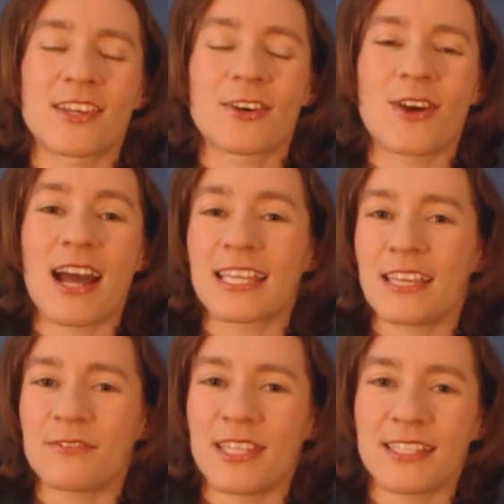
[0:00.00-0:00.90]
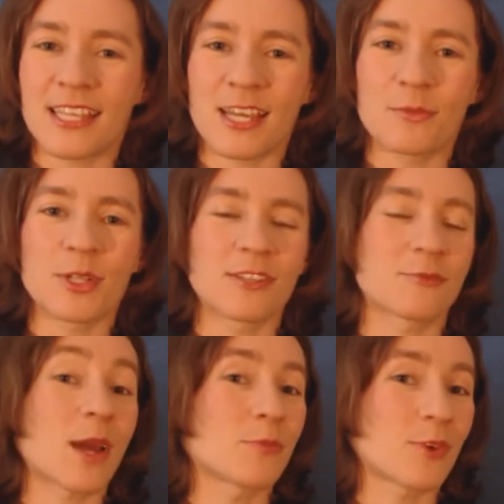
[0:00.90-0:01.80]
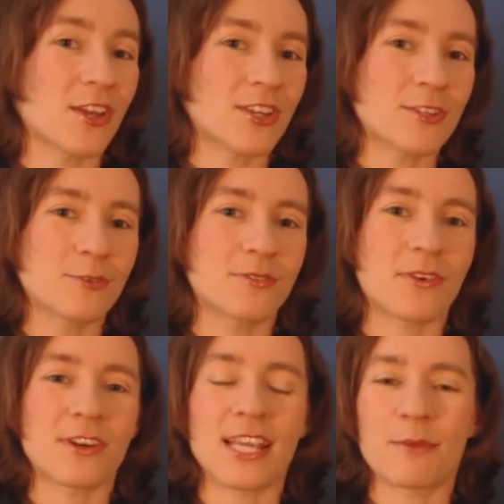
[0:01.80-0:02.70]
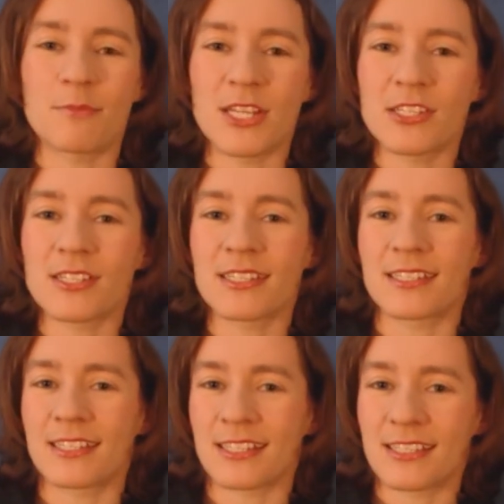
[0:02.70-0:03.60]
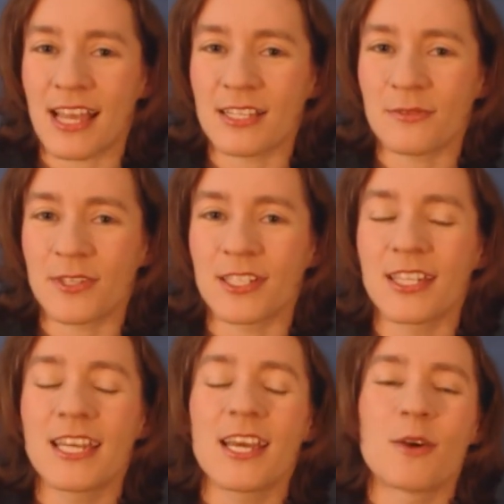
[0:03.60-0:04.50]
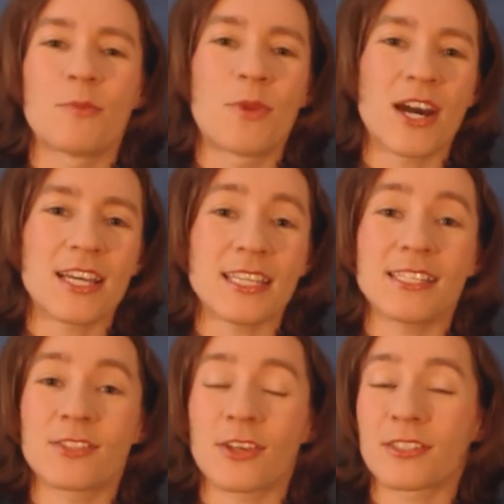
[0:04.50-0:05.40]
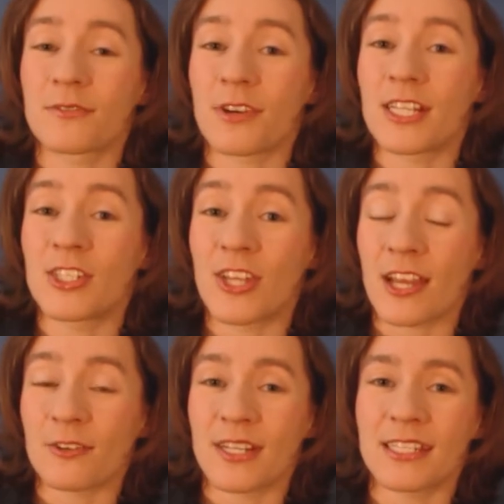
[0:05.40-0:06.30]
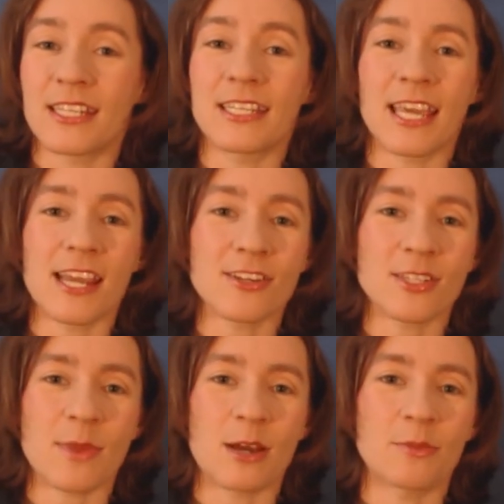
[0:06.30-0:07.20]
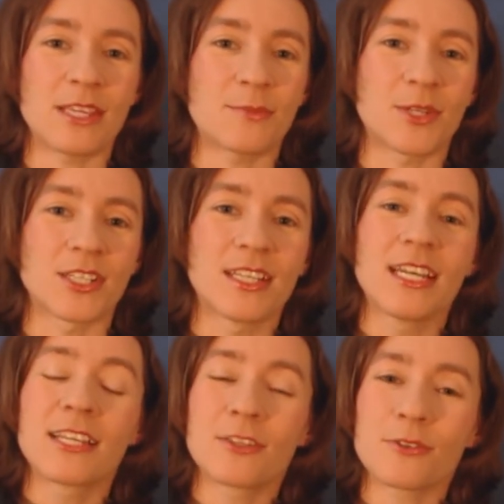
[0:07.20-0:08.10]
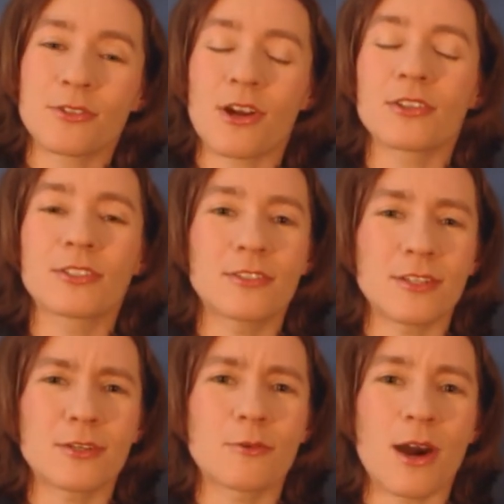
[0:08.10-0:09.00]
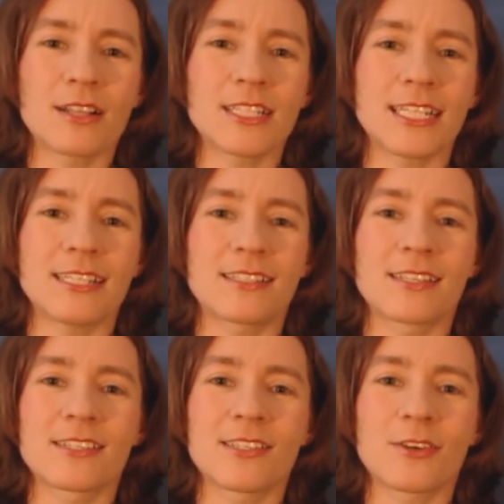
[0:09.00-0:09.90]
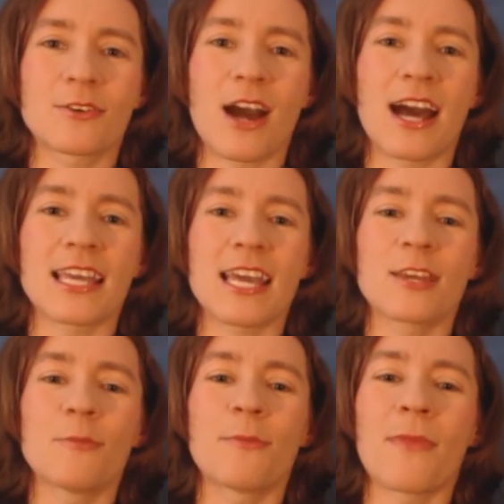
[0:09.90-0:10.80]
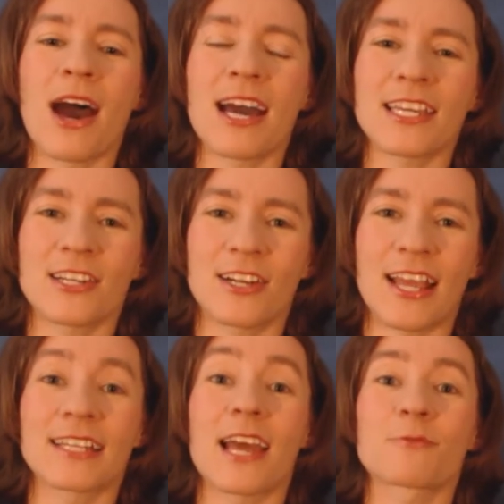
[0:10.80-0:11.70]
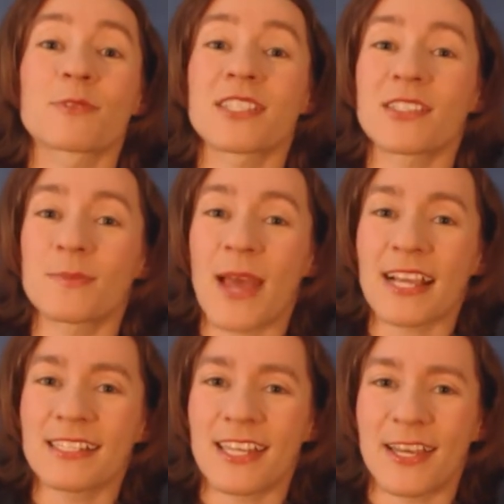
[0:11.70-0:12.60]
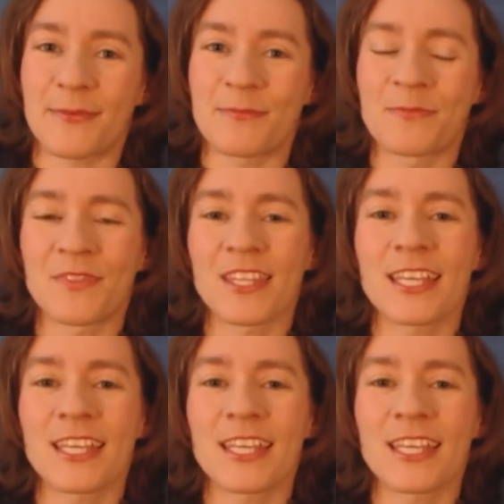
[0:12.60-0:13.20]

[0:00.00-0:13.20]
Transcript: So I gave the example of my brother, who's very ambitious and successful, but he's also very generous and he cares about people. Those are all good qualities, and so I admire and I respect him.